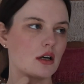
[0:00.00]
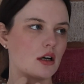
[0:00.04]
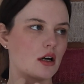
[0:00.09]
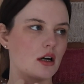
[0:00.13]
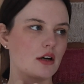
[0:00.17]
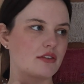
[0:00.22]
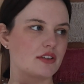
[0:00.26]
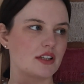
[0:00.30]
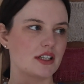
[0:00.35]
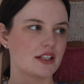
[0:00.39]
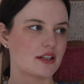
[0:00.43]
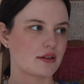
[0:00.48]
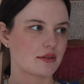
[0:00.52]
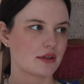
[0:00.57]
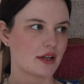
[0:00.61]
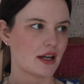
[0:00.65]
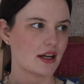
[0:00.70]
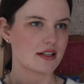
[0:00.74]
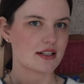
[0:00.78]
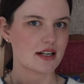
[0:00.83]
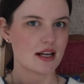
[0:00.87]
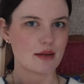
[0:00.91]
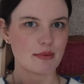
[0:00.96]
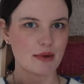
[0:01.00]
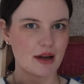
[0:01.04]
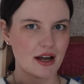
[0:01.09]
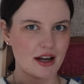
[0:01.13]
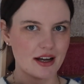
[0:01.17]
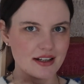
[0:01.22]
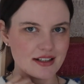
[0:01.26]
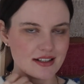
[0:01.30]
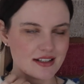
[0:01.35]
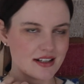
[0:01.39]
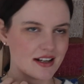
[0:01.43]
hopefully I don't get a day
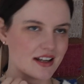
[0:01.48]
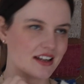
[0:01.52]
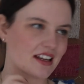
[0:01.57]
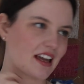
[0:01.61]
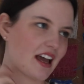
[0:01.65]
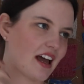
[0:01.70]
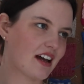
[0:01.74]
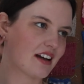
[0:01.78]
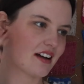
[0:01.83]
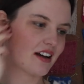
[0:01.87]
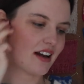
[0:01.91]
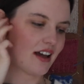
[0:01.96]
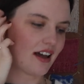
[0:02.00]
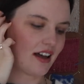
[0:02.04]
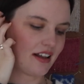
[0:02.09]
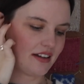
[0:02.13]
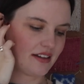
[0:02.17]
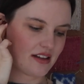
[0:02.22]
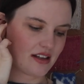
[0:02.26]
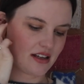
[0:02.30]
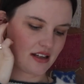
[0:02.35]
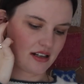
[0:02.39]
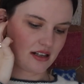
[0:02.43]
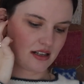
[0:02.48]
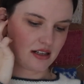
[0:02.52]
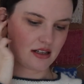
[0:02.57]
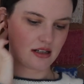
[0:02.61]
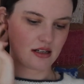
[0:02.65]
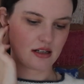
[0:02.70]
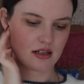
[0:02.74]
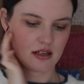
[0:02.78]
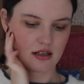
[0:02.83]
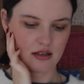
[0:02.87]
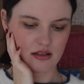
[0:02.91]
behind again. And then
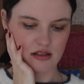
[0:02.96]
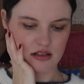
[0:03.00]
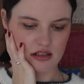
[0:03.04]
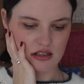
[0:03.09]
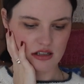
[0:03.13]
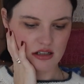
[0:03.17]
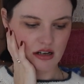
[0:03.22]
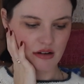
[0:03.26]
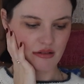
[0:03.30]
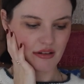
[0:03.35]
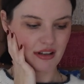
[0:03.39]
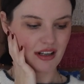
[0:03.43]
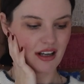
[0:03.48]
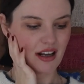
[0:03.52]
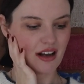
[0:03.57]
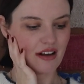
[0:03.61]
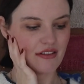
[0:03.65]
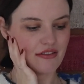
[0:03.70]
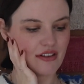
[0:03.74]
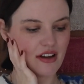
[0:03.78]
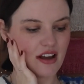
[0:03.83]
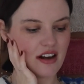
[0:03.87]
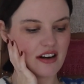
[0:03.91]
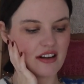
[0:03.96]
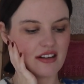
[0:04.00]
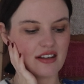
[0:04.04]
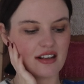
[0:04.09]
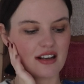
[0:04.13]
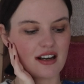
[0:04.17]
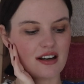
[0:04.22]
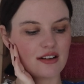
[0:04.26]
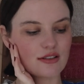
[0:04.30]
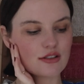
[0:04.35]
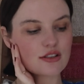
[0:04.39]
don't think I have
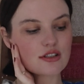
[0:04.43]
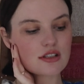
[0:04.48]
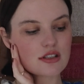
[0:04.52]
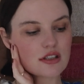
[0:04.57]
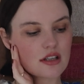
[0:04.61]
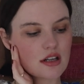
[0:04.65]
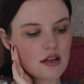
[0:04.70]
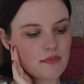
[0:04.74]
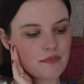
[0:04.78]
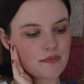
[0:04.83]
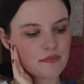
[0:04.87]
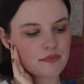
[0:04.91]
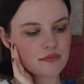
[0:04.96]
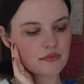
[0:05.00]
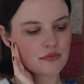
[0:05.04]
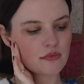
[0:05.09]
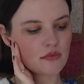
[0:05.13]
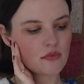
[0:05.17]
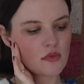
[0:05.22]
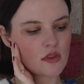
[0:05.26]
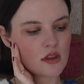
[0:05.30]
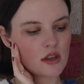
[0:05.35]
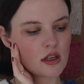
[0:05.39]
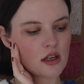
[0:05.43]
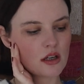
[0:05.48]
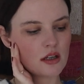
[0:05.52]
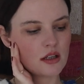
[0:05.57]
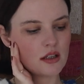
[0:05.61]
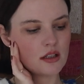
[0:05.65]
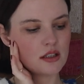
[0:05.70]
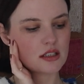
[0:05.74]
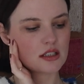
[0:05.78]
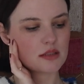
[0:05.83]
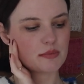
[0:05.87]
anything else
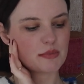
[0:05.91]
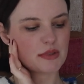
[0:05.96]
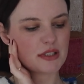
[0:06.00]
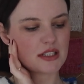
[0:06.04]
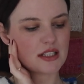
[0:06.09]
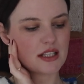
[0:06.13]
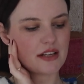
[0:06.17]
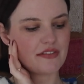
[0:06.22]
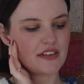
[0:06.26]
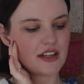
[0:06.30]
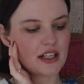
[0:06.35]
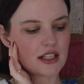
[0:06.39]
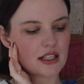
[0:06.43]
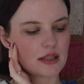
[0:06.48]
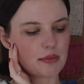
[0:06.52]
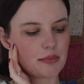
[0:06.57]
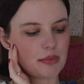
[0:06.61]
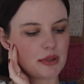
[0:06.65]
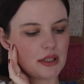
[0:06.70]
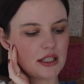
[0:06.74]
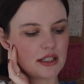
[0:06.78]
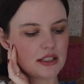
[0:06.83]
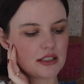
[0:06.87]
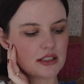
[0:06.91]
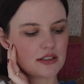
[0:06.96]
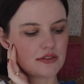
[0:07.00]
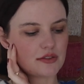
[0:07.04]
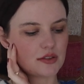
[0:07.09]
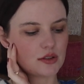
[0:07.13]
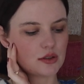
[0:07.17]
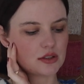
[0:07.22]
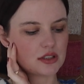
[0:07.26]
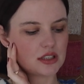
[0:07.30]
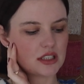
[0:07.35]
specific planned
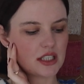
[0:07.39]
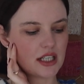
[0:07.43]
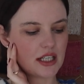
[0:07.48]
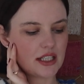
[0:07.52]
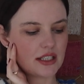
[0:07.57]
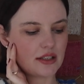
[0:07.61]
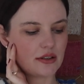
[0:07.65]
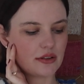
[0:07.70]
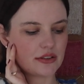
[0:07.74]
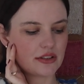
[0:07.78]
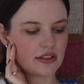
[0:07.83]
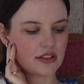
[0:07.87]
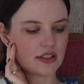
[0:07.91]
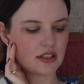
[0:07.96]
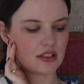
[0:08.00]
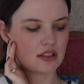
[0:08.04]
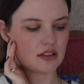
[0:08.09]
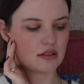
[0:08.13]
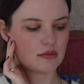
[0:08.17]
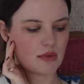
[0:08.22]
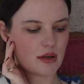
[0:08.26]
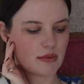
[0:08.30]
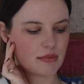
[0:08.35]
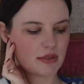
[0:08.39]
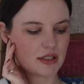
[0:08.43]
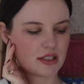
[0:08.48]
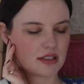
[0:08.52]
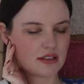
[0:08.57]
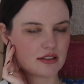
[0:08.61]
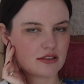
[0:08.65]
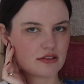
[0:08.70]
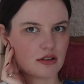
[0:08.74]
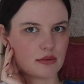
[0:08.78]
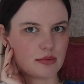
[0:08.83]
for today, other than maybe
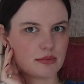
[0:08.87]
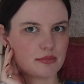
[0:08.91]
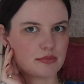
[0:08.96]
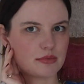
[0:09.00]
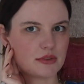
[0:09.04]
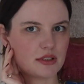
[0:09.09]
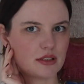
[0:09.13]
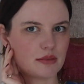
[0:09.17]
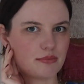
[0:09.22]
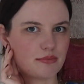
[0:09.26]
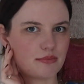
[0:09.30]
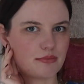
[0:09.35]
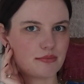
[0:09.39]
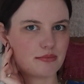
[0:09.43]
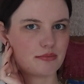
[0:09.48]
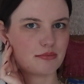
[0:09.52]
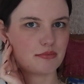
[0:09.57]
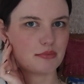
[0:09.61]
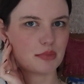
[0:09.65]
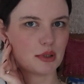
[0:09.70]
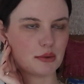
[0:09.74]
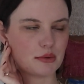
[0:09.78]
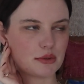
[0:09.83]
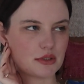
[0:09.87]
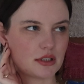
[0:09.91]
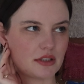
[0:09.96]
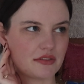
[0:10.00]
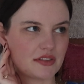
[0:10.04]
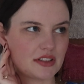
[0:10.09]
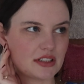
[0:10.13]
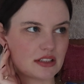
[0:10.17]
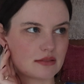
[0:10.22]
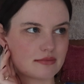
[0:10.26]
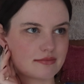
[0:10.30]
trip to the post
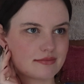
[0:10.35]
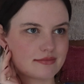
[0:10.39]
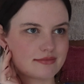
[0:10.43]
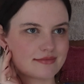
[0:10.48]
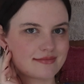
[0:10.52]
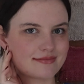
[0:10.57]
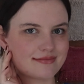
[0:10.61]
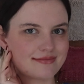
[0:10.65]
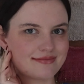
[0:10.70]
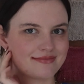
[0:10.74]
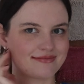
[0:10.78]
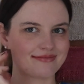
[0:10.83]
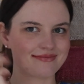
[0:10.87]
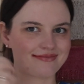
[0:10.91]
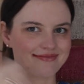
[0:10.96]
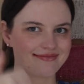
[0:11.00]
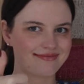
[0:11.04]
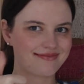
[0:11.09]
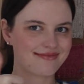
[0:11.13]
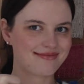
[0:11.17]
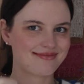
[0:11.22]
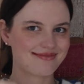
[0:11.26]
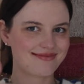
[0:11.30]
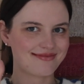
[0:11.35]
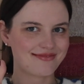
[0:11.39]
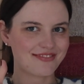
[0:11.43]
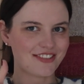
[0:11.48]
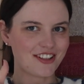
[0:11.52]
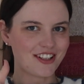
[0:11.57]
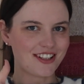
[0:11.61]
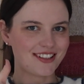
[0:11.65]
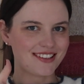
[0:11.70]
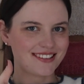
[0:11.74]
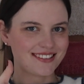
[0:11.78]
office.
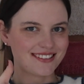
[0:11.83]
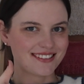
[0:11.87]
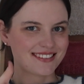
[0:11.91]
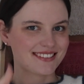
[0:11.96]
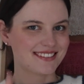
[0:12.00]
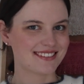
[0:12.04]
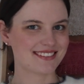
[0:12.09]
Fun!